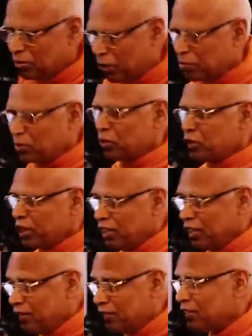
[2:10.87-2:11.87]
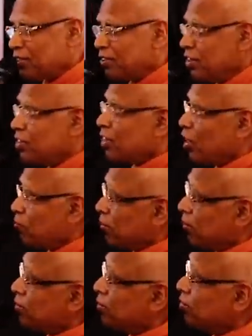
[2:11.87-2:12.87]
approaching his
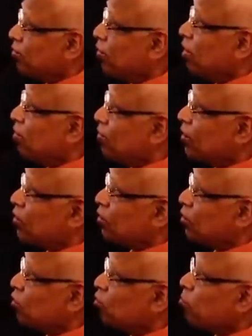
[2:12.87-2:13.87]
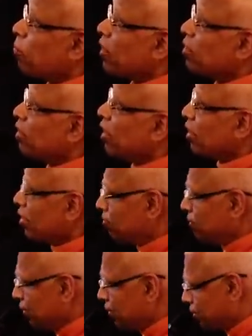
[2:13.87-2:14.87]
disciples, followers, to take
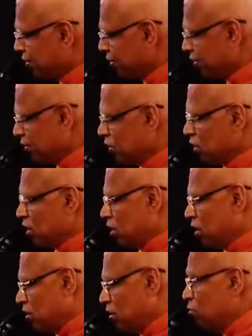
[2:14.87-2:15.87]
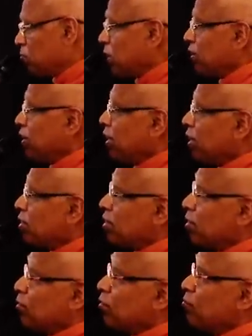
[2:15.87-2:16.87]
up this
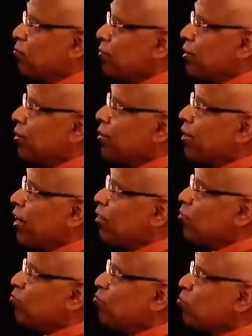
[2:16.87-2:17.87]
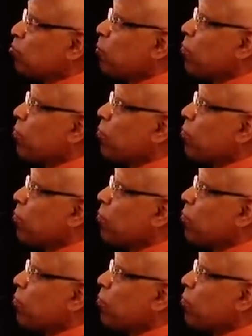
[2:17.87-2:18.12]
Padayatra program.